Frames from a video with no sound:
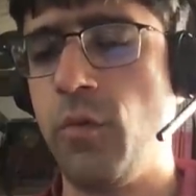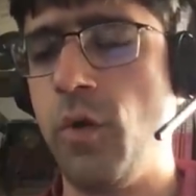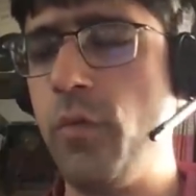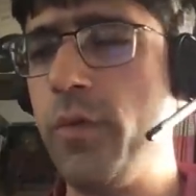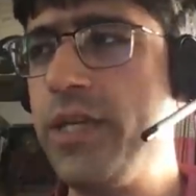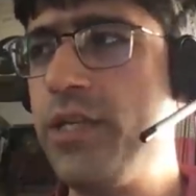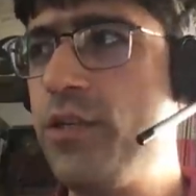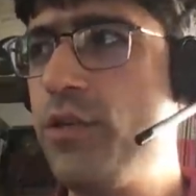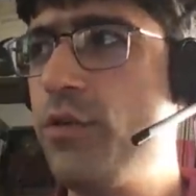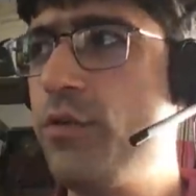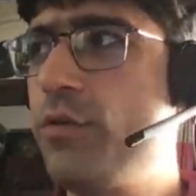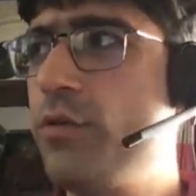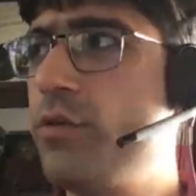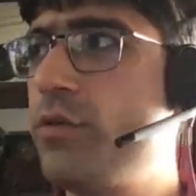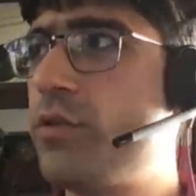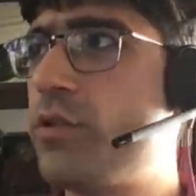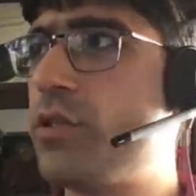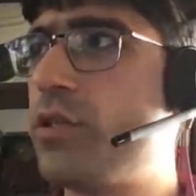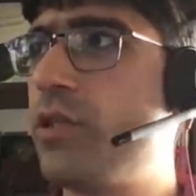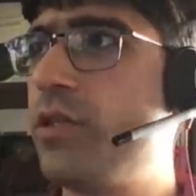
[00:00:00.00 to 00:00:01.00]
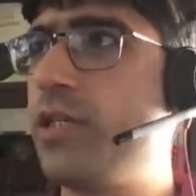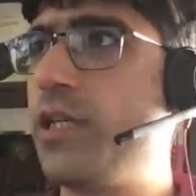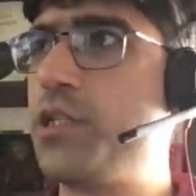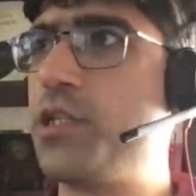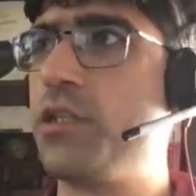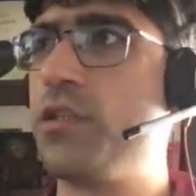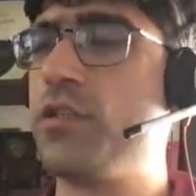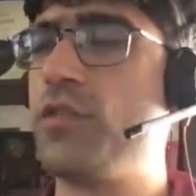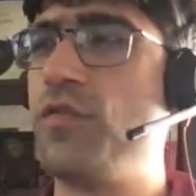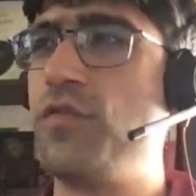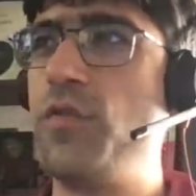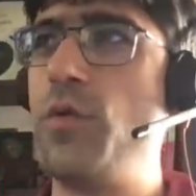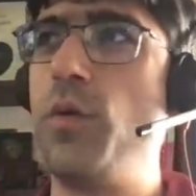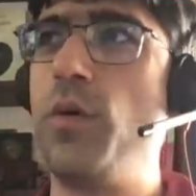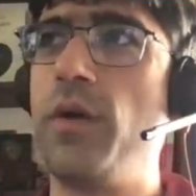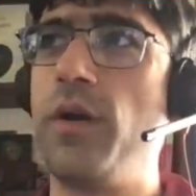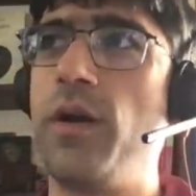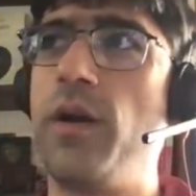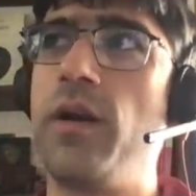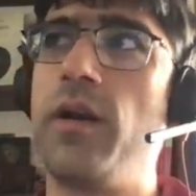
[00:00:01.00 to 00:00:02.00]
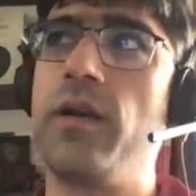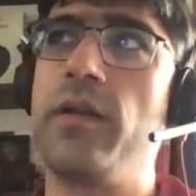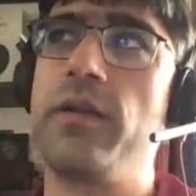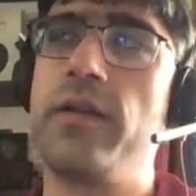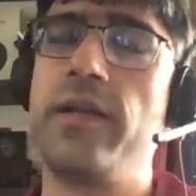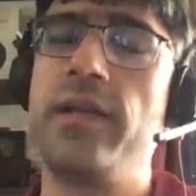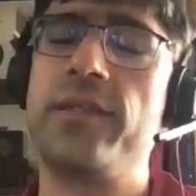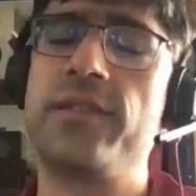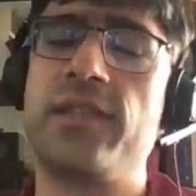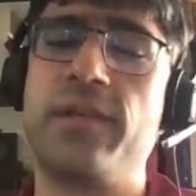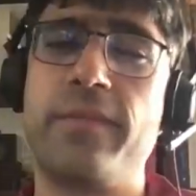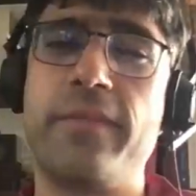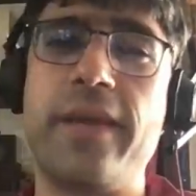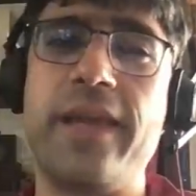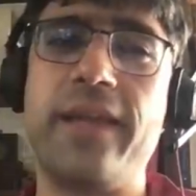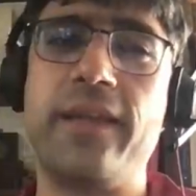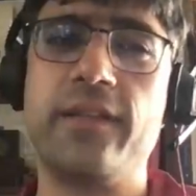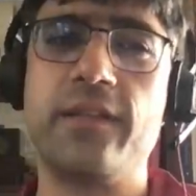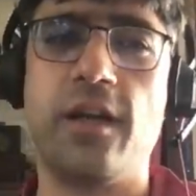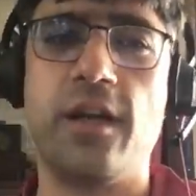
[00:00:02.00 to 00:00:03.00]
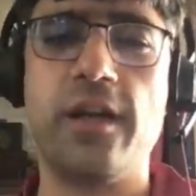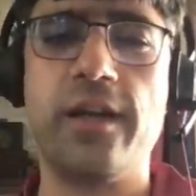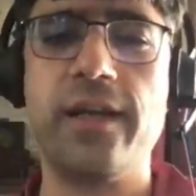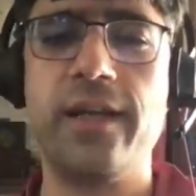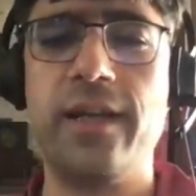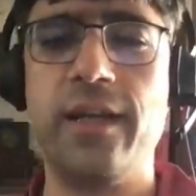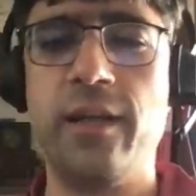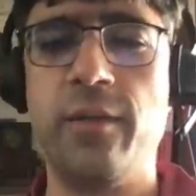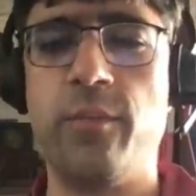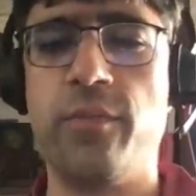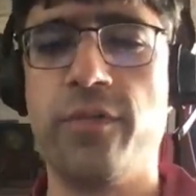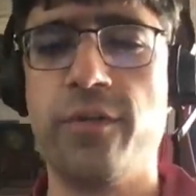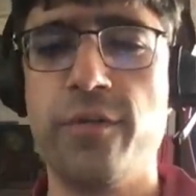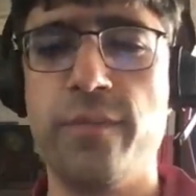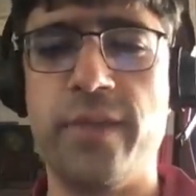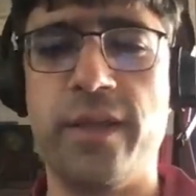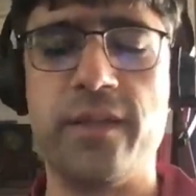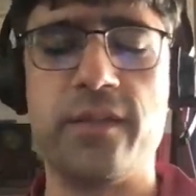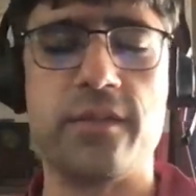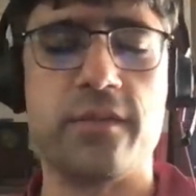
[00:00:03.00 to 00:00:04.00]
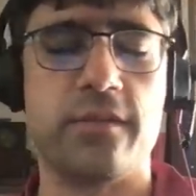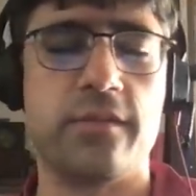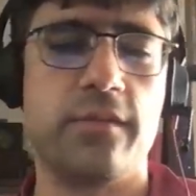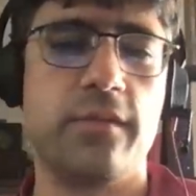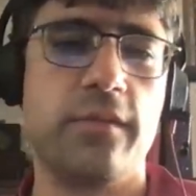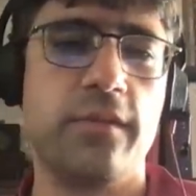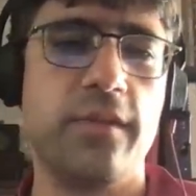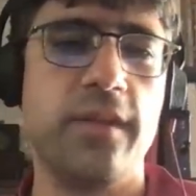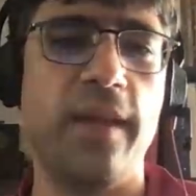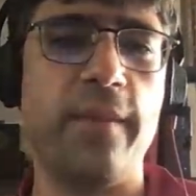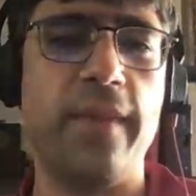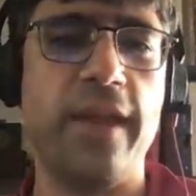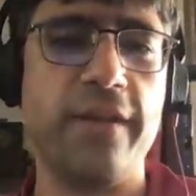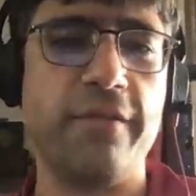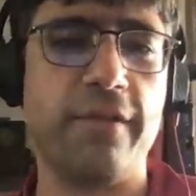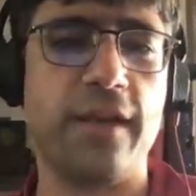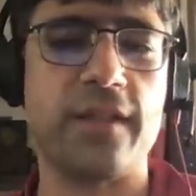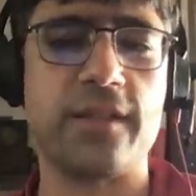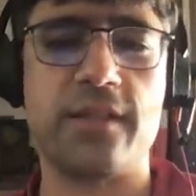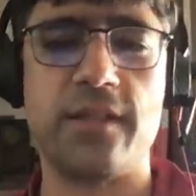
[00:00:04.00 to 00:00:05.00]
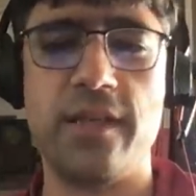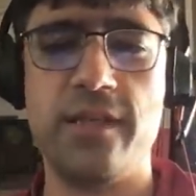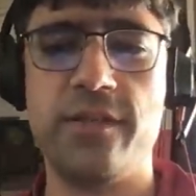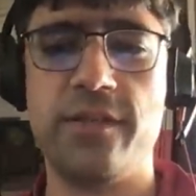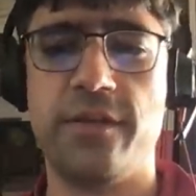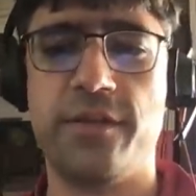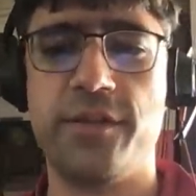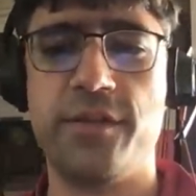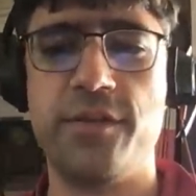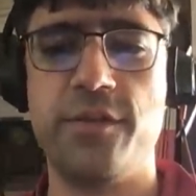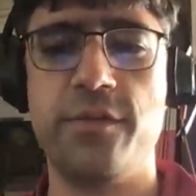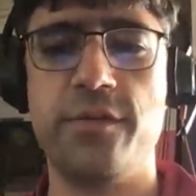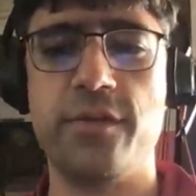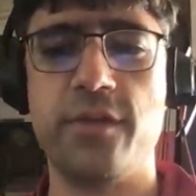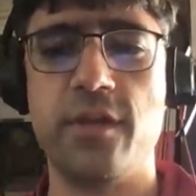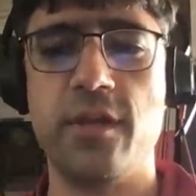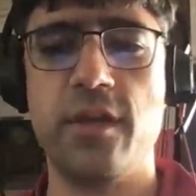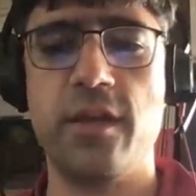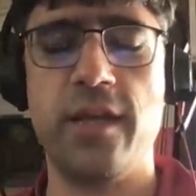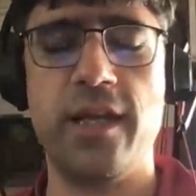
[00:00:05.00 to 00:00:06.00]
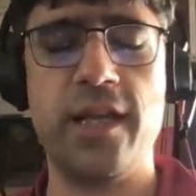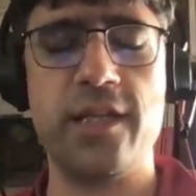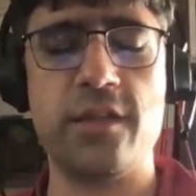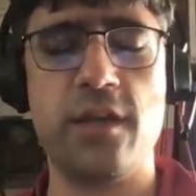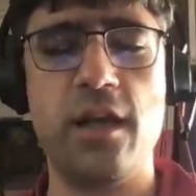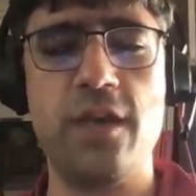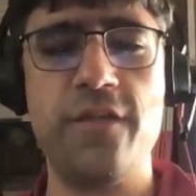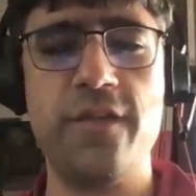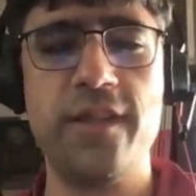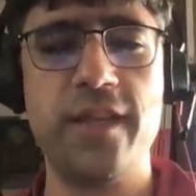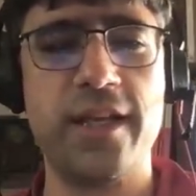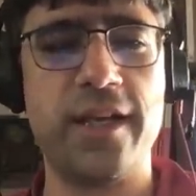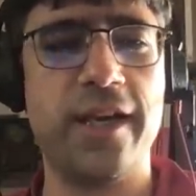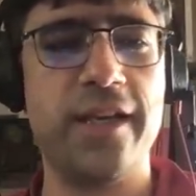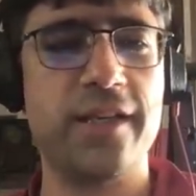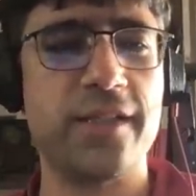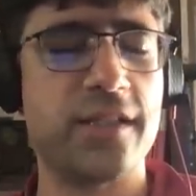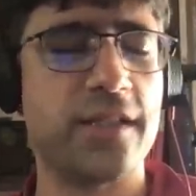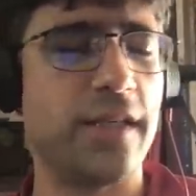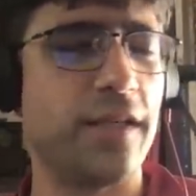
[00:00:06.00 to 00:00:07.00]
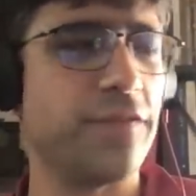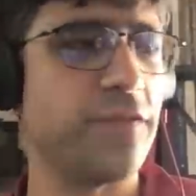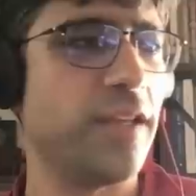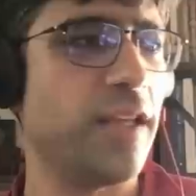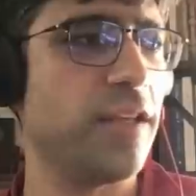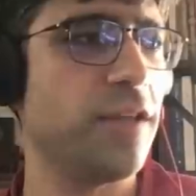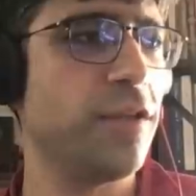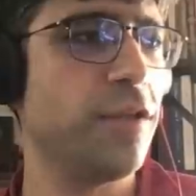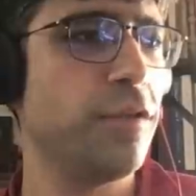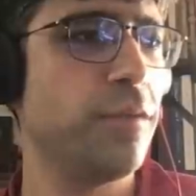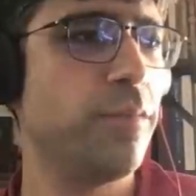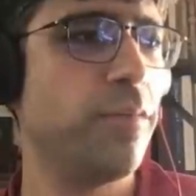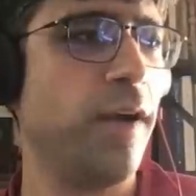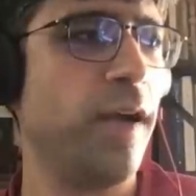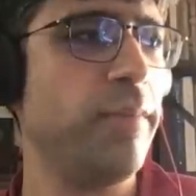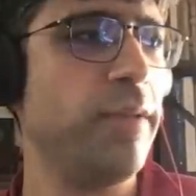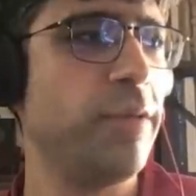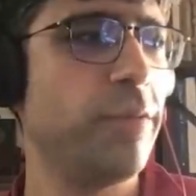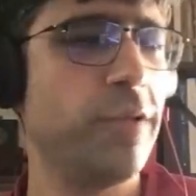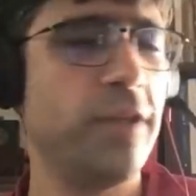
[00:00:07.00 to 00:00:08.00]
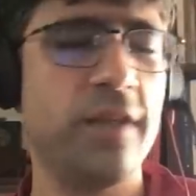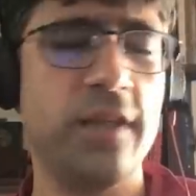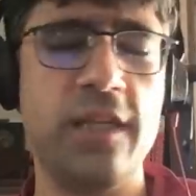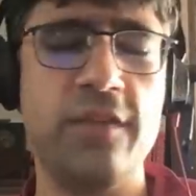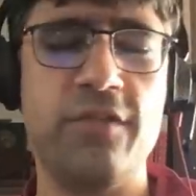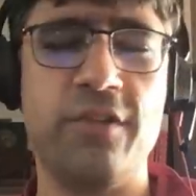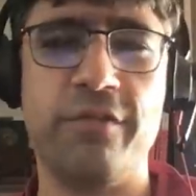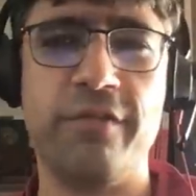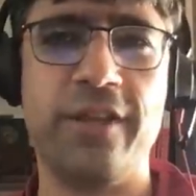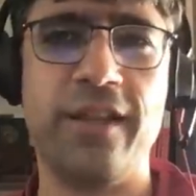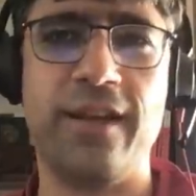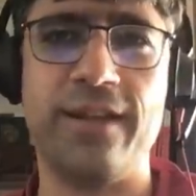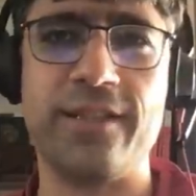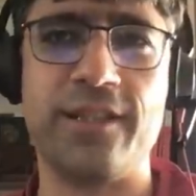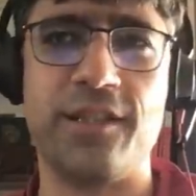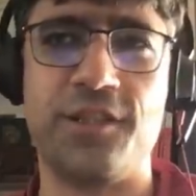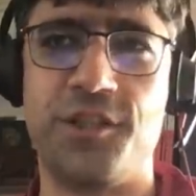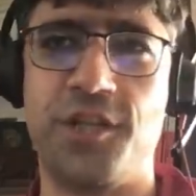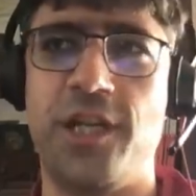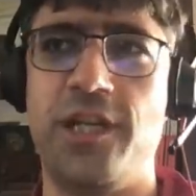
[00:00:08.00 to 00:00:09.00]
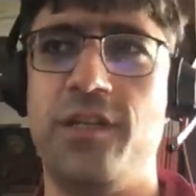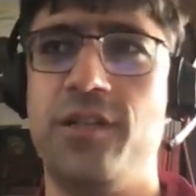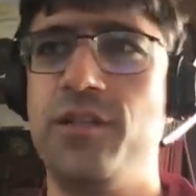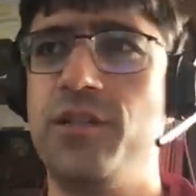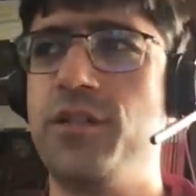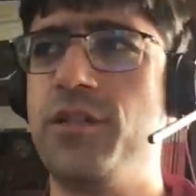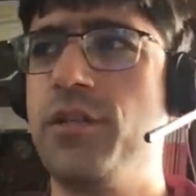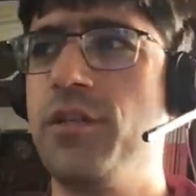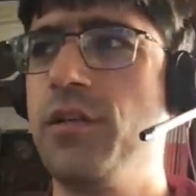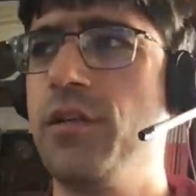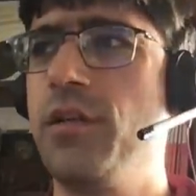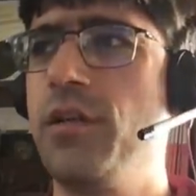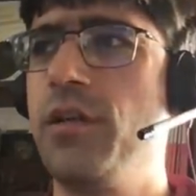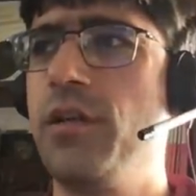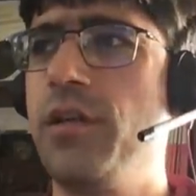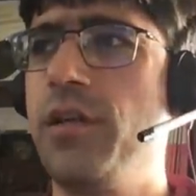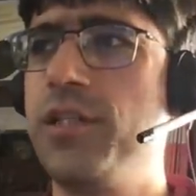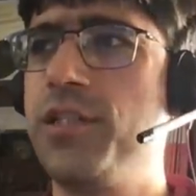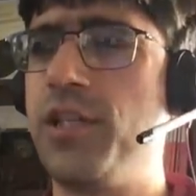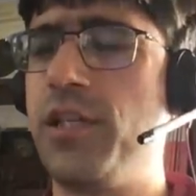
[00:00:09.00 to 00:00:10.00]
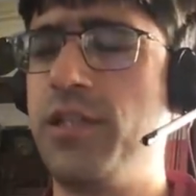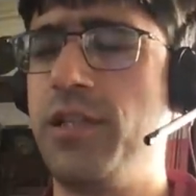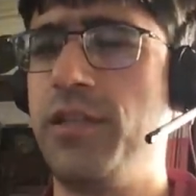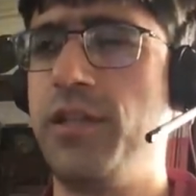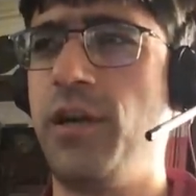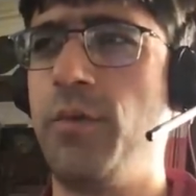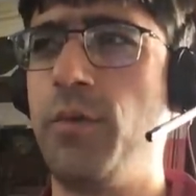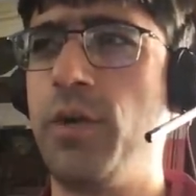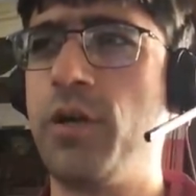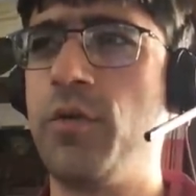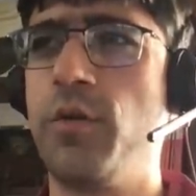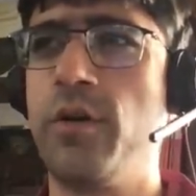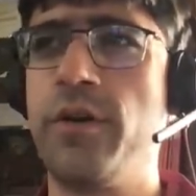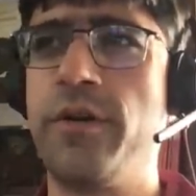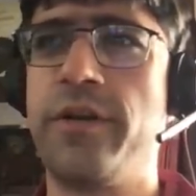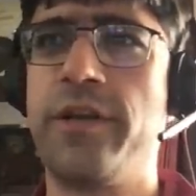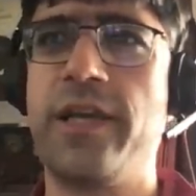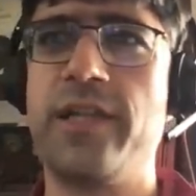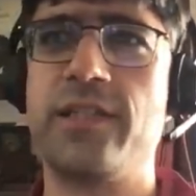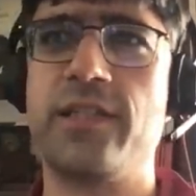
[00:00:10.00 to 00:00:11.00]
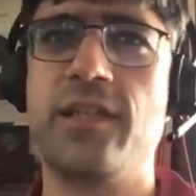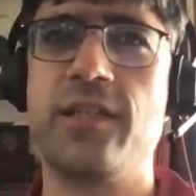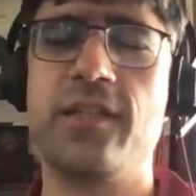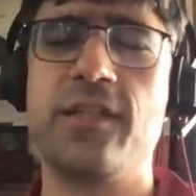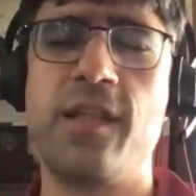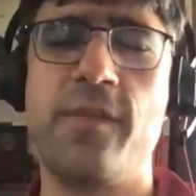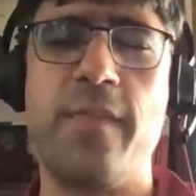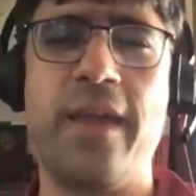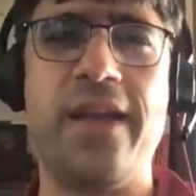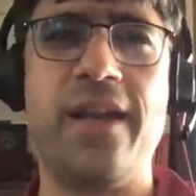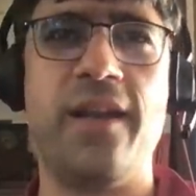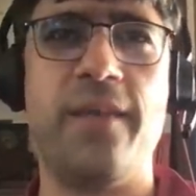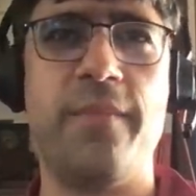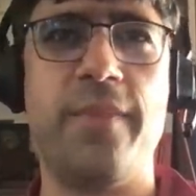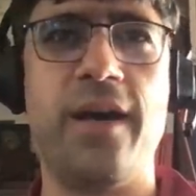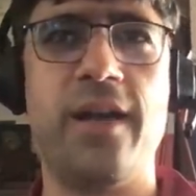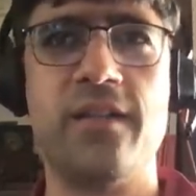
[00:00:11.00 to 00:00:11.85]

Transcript: what we use editions for is to make targeted improvements that make Rust easier to use. And it's often the kind of stuff that you probably wouldn't even realize it changed. It's just that there were corner cases that made it